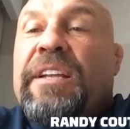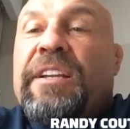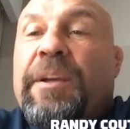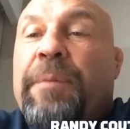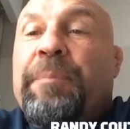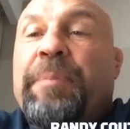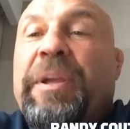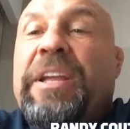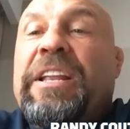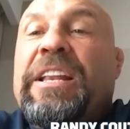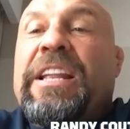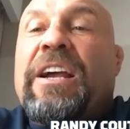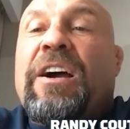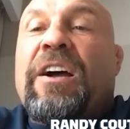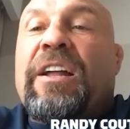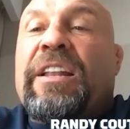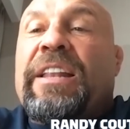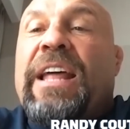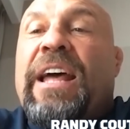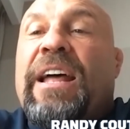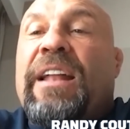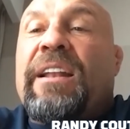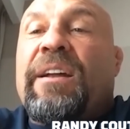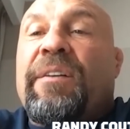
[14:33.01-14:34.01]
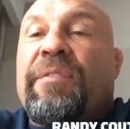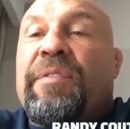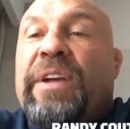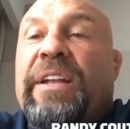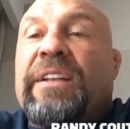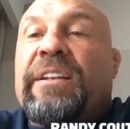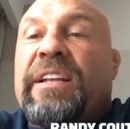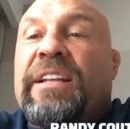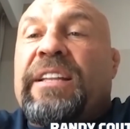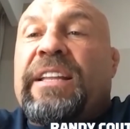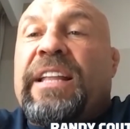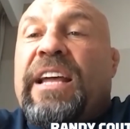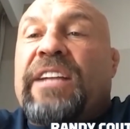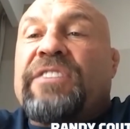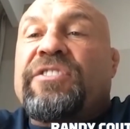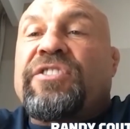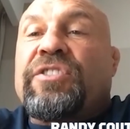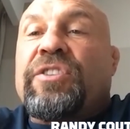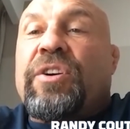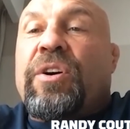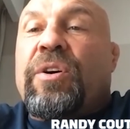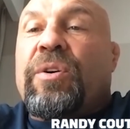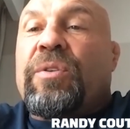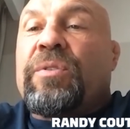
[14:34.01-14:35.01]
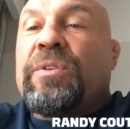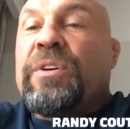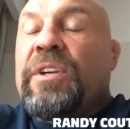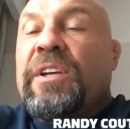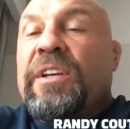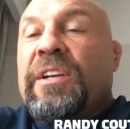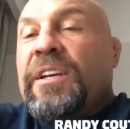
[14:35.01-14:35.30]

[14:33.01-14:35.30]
competing on that event and that show,